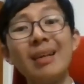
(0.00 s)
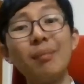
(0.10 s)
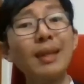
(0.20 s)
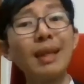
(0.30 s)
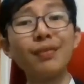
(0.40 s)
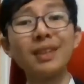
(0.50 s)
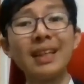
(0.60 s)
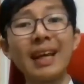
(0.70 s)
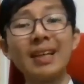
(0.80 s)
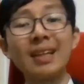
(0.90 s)
But
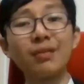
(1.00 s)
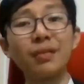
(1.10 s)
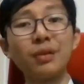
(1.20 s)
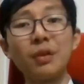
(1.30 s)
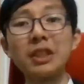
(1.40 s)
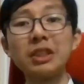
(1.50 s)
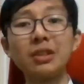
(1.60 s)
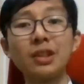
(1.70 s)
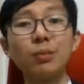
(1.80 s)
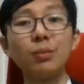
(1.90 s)
definitely, I had fun watching
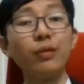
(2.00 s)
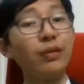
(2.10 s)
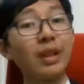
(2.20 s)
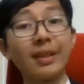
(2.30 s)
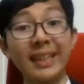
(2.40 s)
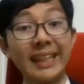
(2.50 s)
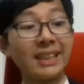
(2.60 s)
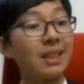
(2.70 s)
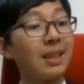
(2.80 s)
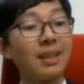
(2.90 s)
this movie
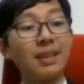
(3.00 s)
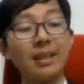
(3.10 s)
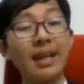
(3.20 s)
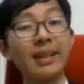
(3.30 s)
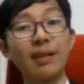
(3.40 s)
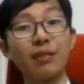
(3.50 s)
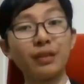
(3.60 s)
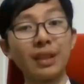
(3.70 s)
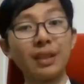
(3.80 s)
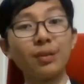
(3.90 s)
nonetheless. Nine out of
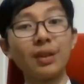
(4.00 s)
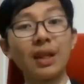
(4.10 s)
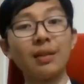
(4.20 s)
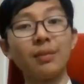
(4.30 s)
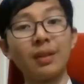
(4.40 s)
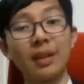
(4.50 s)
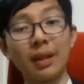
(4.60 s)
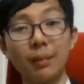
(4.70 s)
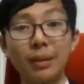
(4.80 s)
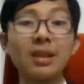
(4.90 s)
ten would I
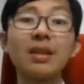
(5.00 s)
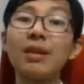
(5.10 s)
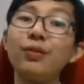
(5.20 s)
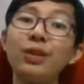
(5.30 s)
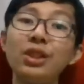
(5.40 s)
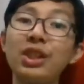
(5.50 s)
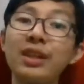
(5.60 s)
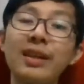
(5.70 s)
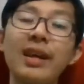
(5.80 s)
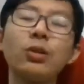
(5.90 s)
recommend it. Definitely check
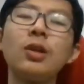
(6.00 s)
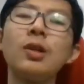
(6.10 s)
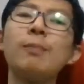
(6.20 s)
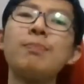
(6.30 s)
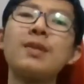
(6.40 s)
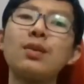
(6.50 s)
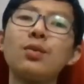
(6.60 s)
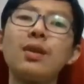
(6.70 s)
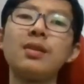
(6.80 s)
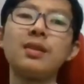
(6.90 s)
it out. Now, do
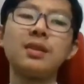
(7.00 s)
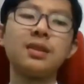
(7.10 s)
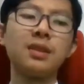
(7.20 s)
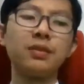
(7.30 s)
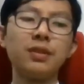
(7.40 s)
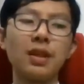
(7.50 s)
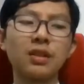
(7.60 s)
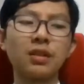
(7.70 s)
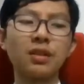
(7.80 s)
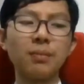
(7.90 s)
I think it deserves the
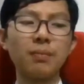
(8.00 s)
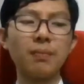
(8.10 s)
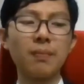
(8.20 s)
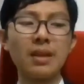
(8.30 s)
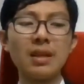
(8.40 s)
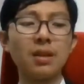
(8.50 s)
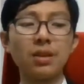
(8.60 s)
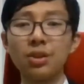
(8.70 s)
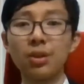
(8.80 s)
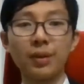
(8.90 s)
Oscar?
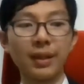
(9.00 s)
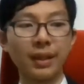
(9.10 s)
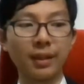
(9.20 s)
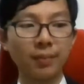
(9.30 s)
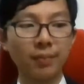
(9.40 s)
Sure, why not?